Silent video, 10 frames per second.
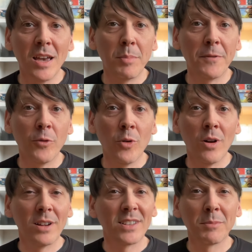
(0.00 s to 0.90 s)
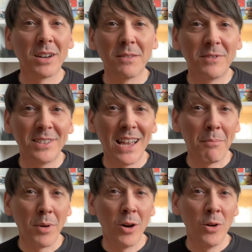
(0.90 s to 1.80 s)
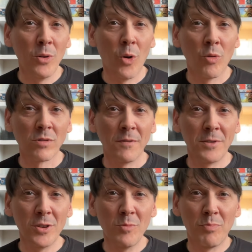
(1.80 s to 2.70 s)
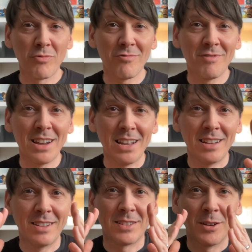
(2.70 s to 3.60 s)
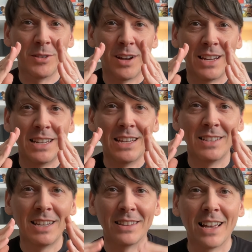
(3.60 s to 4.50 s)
before some kind of demo or review brings those ideas in.